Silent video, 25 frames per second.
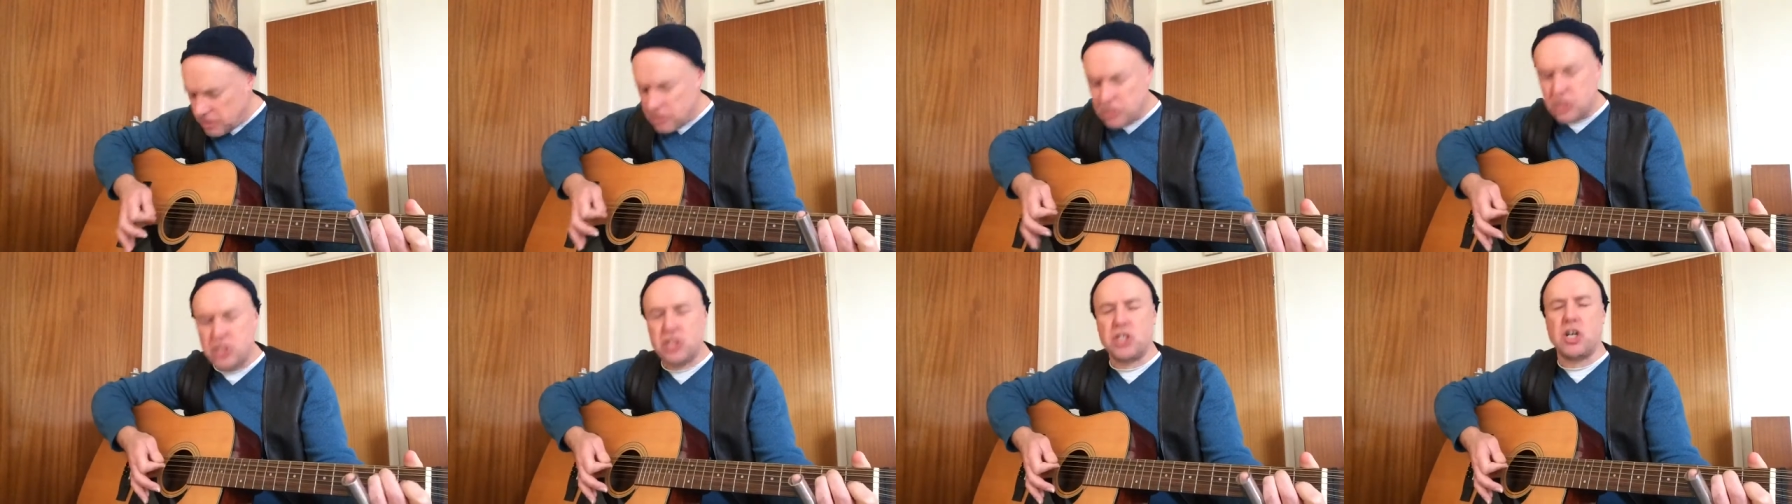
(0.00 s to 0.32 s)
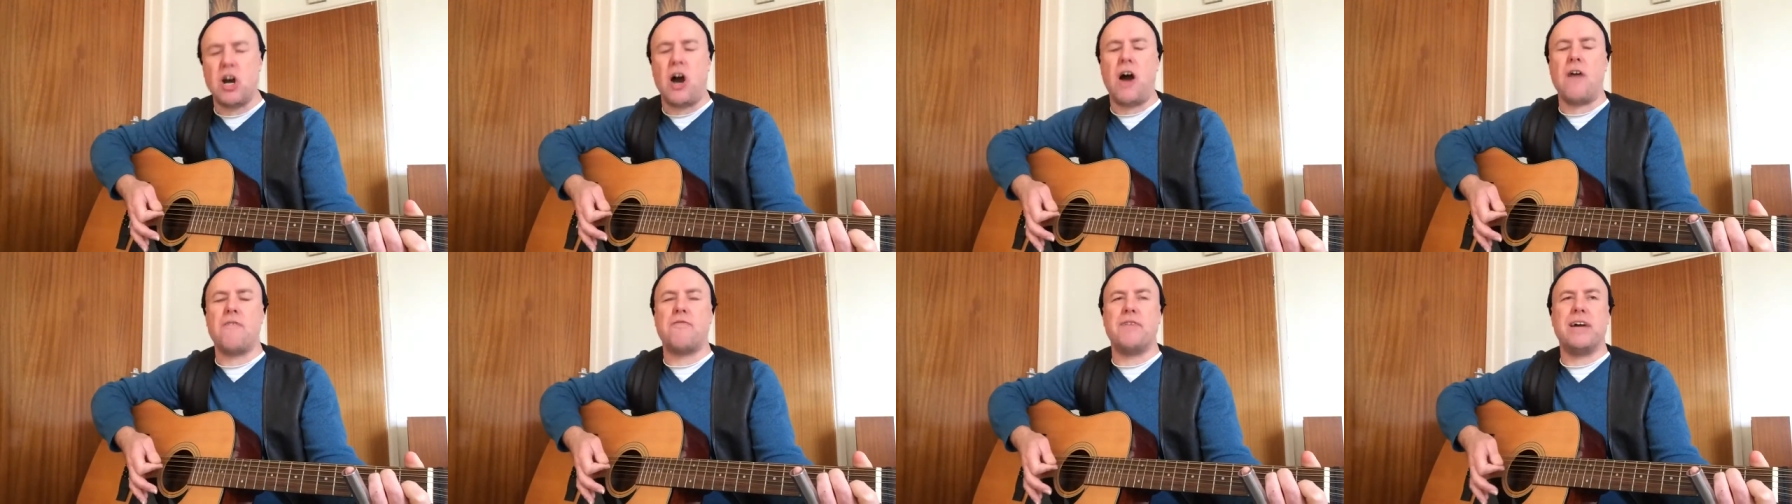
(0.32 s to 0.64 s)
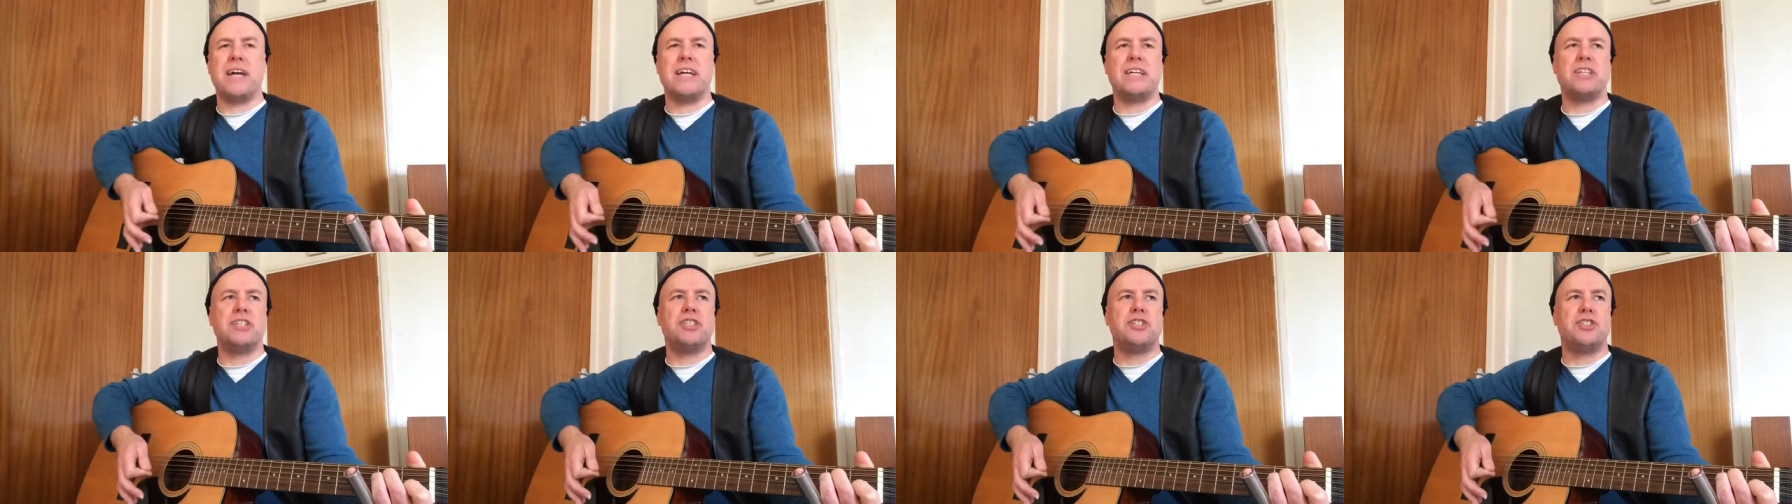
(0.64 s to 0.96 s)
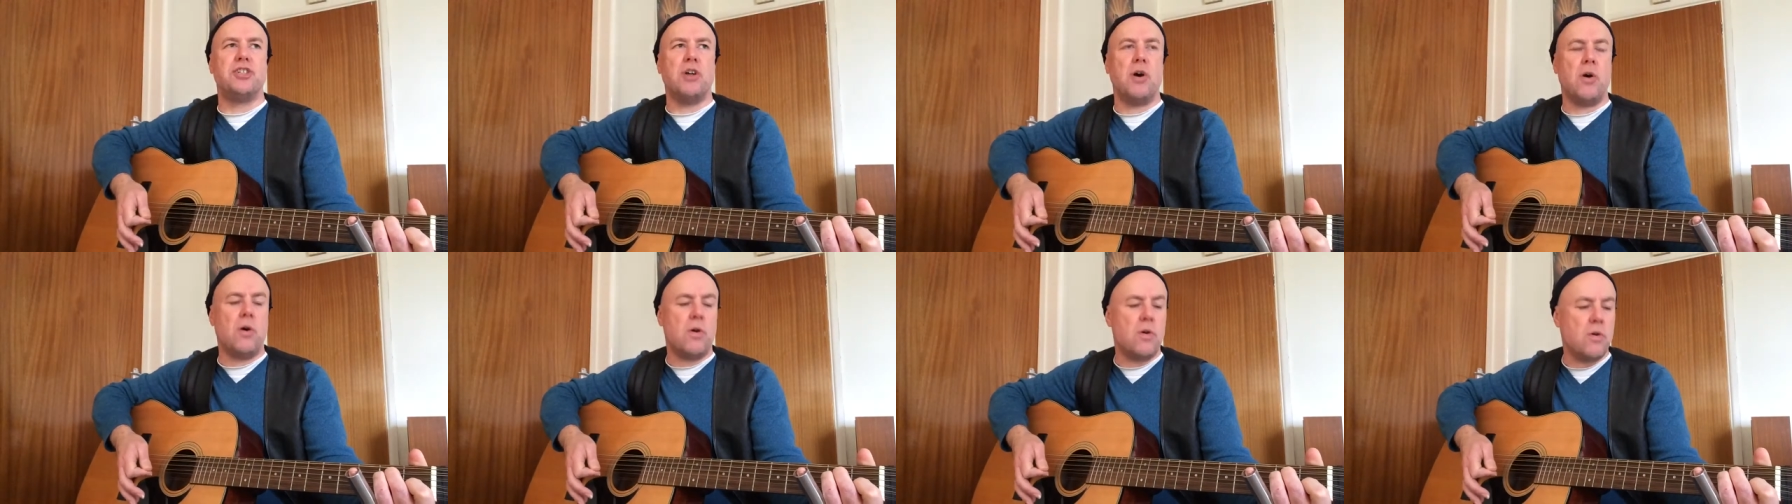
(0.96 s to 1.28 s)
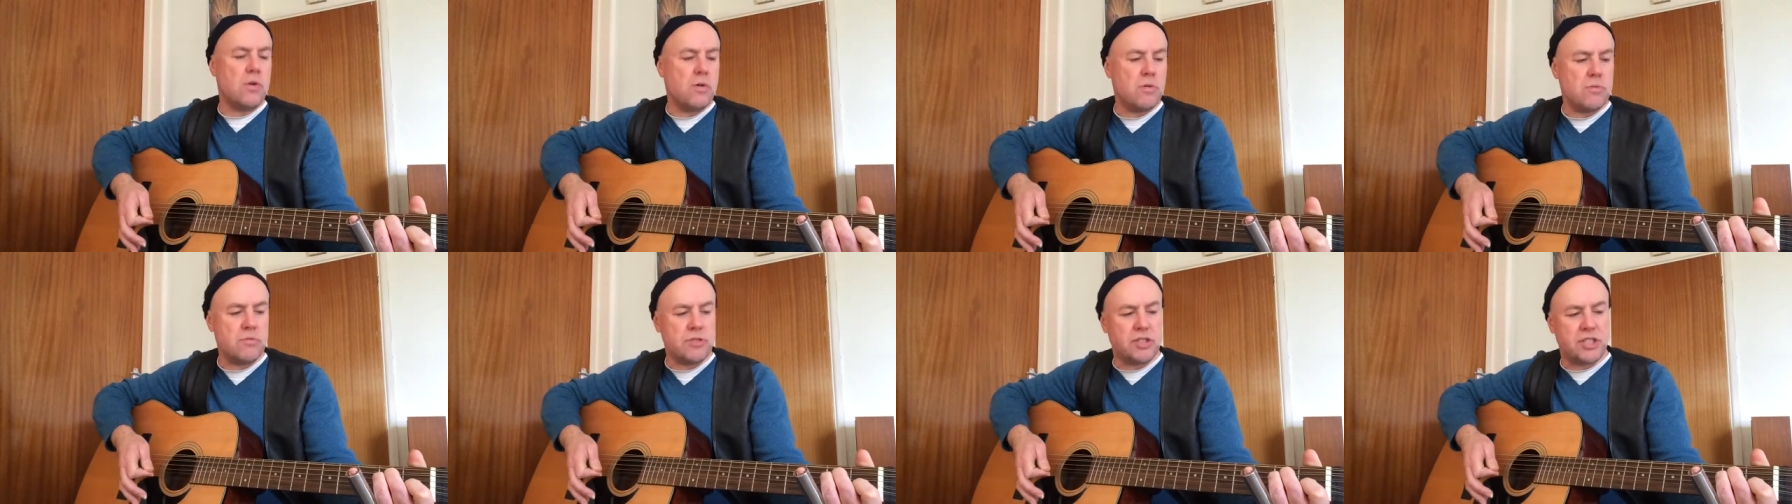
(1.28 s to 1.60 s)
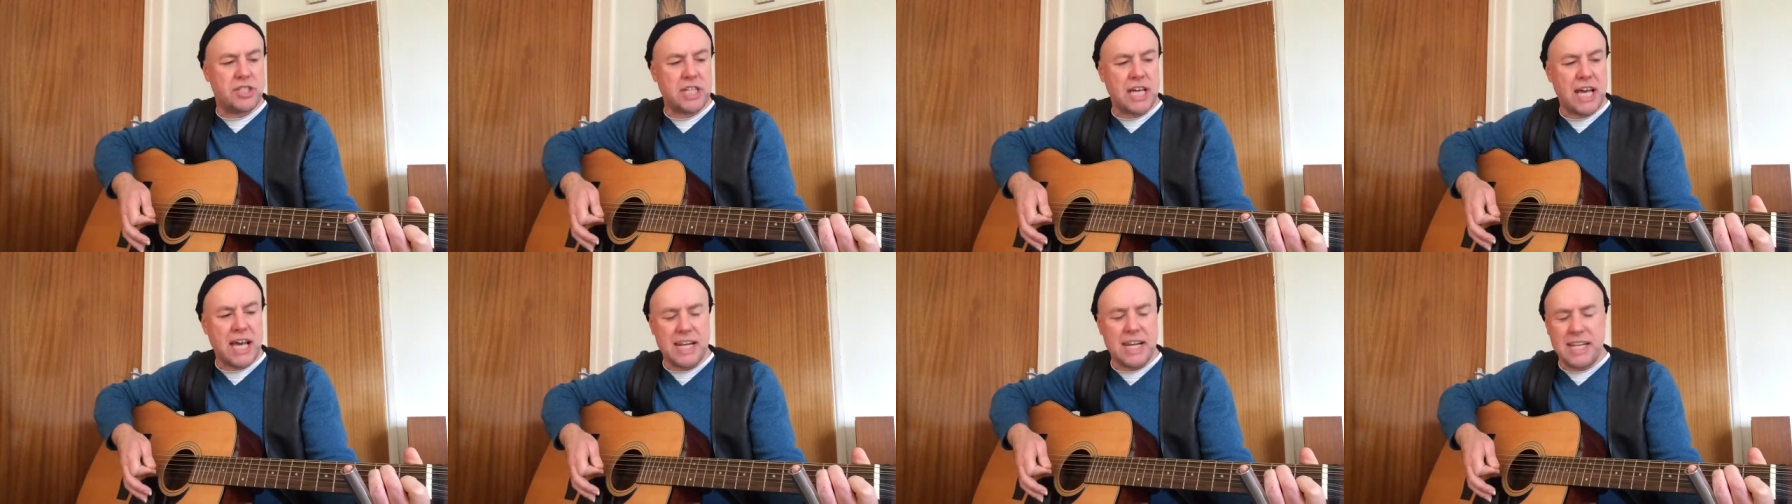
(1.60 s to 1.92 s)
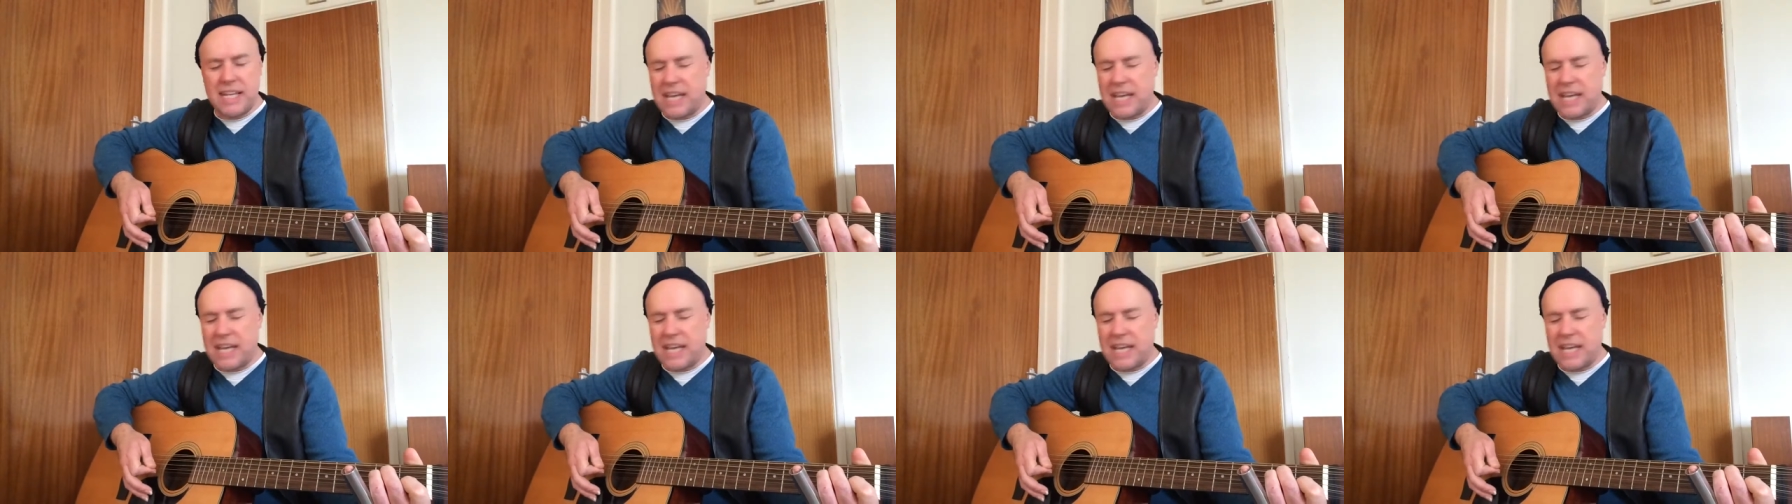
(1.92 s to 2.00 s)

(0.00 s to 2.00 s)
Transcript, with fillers: Scarface Jones said